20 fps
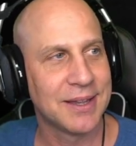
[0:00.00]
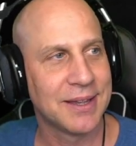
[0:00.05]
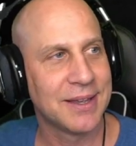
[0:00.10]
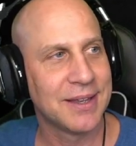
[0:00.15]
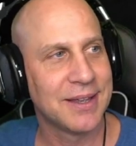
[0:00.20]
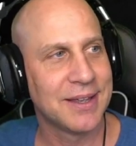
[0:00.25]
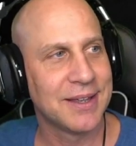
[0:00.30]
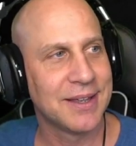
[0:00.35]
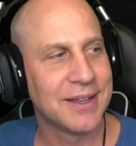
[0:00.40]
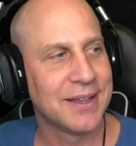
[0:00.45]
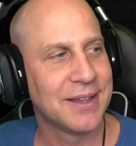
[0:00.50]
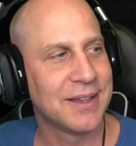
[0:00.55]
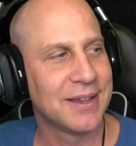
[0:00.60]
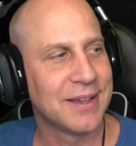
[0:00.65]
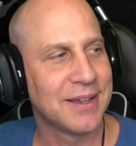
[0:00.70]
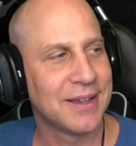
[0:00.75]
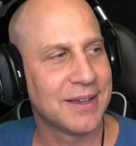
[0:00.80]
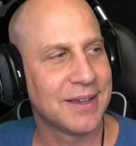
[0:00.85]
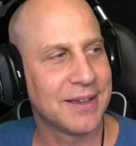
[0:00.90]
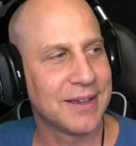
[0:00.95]

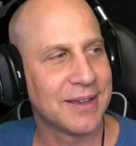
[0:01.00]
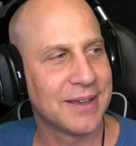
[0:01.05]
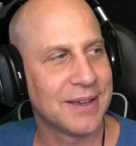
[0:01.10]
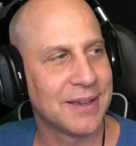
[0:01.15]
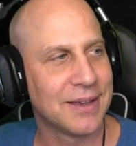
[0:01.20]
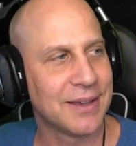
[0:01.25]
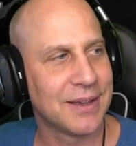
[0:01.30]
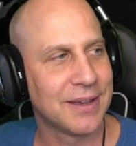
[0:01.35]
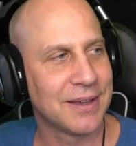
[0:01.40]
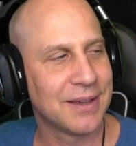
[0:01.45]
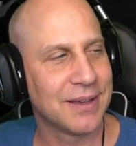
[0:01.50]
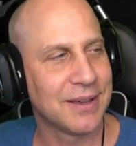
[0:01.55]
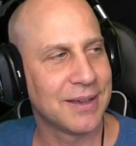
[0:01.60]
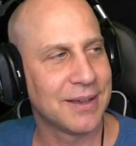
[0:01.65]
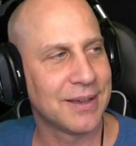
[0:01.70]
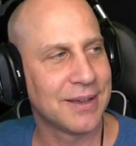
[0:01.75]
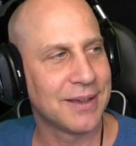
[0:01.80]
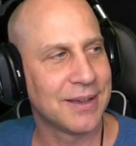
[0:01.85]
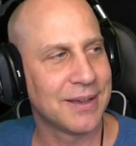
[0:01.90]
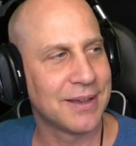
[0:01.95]

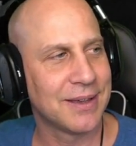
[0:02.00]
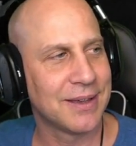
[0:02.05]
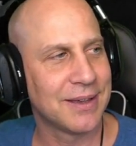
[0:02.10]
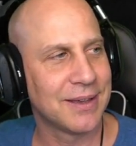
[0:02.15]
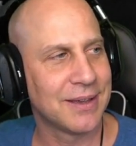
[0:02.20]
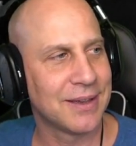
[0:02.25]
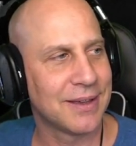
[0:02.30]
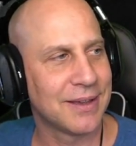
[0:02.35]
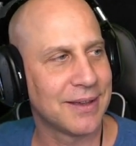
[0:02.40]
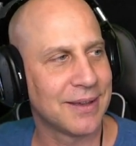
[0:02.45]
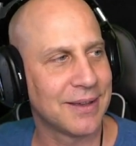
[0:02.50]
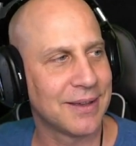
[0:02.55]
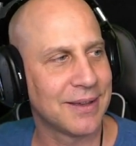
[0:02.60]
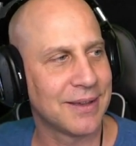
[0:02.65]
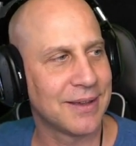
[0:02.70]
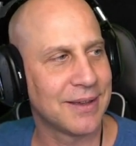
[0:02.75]
No one is speaking in this clip.